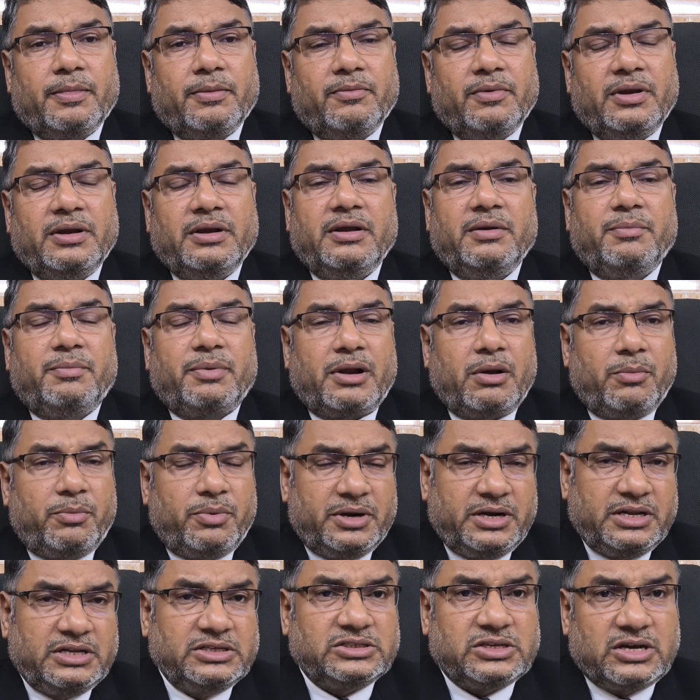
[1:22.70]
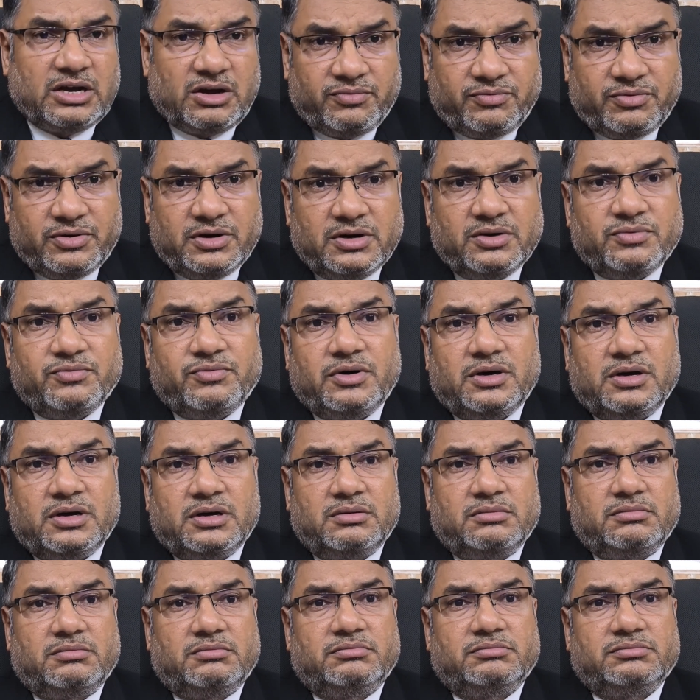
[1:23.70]
when a property is offered
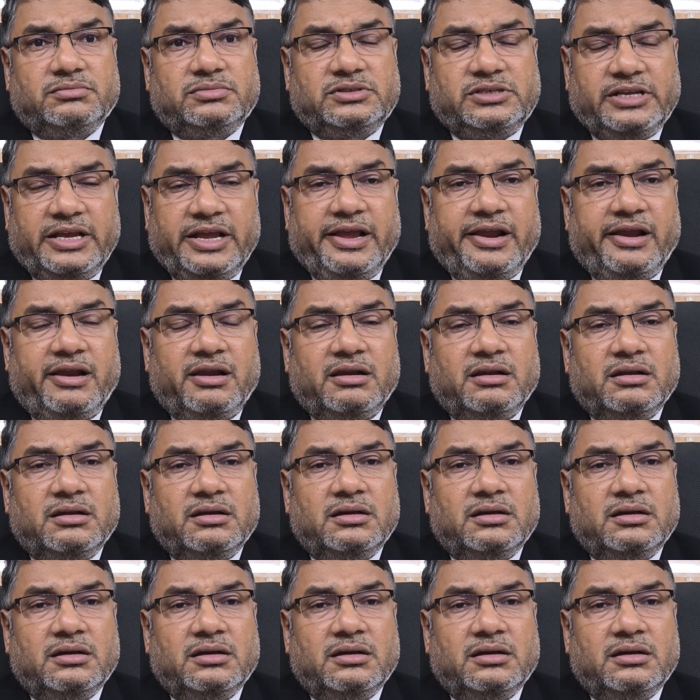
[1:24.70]
for sale,